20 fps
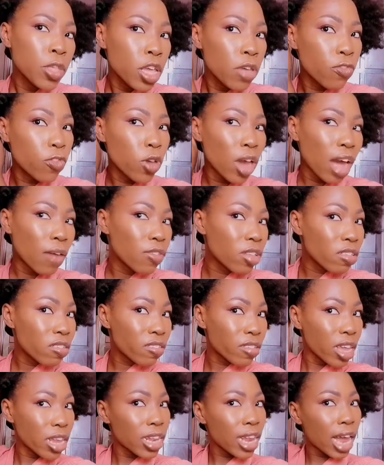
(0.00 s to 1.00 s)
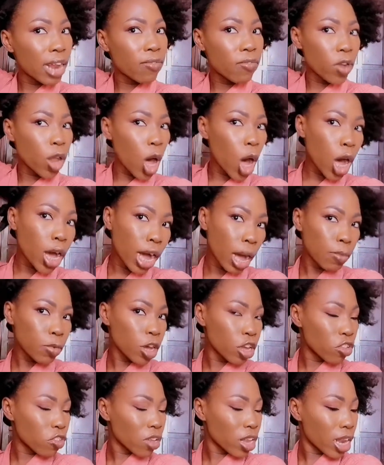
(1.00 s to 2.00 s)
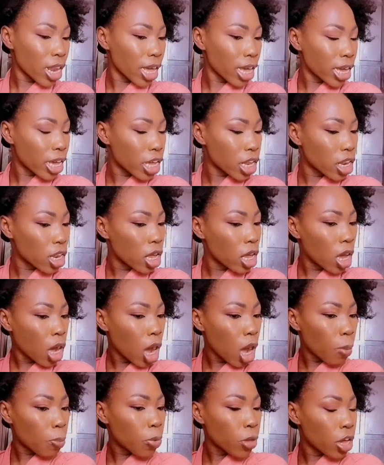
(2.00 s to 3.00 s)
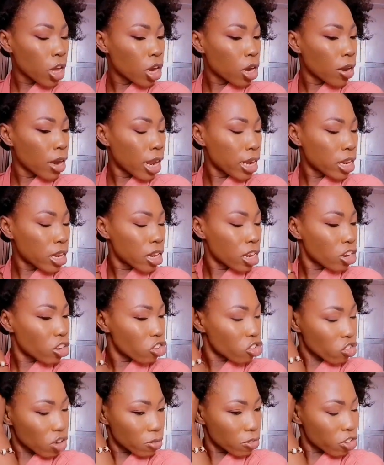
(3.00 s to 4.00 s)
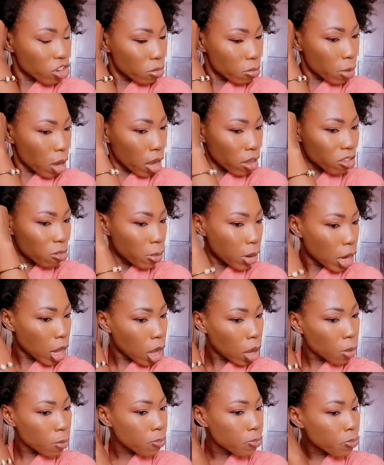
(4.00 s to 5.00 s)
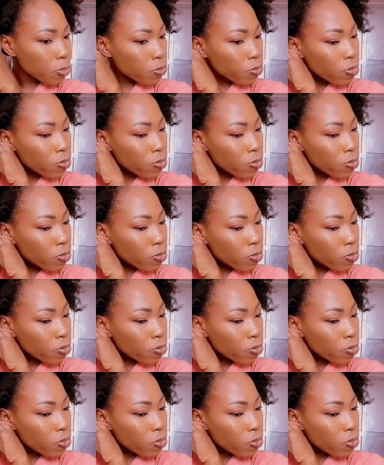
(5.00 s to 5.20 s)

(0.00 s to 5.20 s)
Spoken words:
If you haven't seen that vlog, I'm going to link it up here and in the description box below.